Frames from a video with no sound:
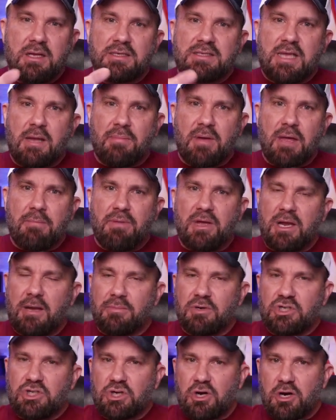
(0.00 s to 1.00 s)
Stop by, pick
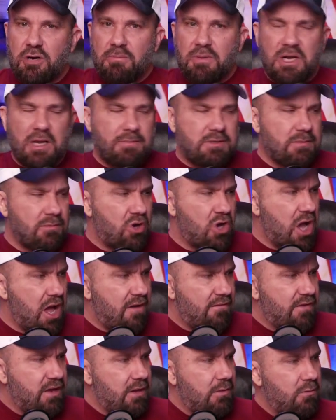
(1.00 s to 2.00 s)
up a shirt, pick up some
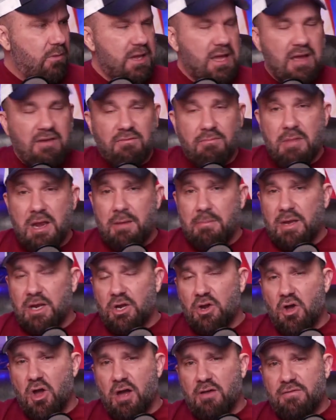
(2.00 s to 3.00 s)
coffee. We have
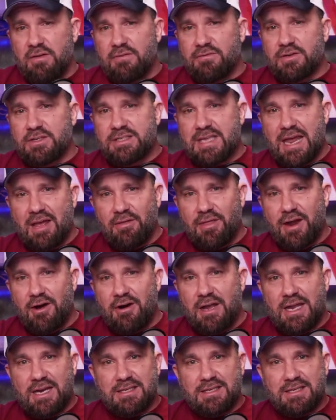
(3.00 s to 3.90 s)
Minuteman coffee for sale there.